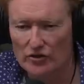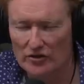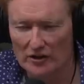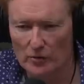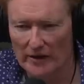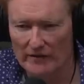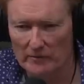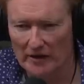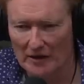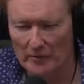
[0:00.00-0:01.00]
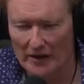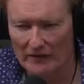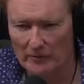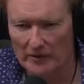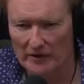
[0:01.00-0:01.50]
you think we'd ever meet up and
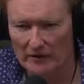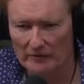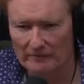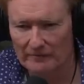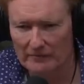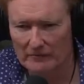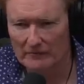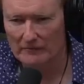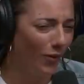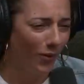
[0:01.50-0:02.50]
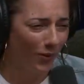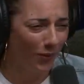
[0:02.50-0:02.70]
have a beer? oh,